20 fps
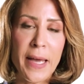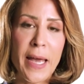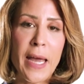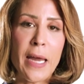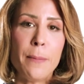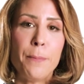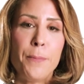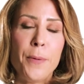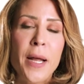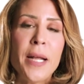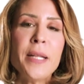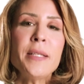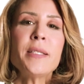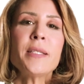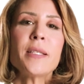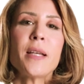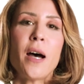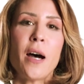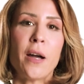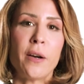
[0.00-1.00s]
and
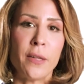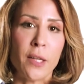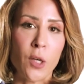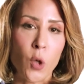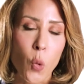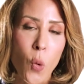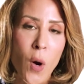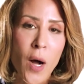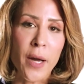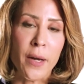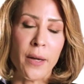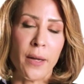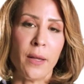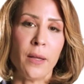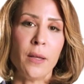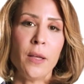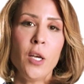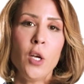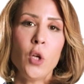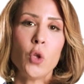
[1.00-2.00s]
brands are
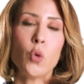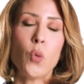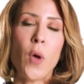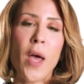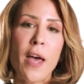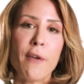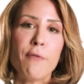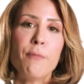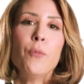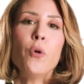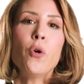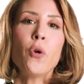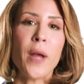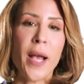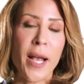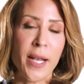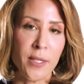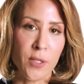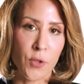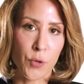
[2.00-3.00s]
requiring to have more
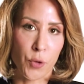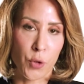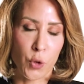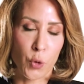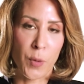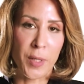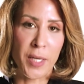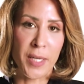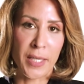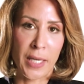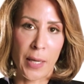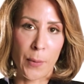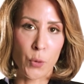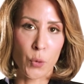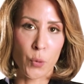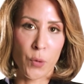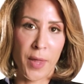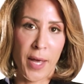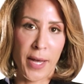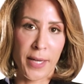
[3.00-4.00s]
answers when it comes
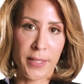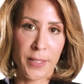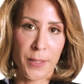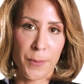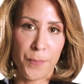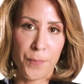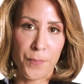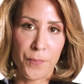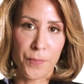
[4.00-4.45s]
to that.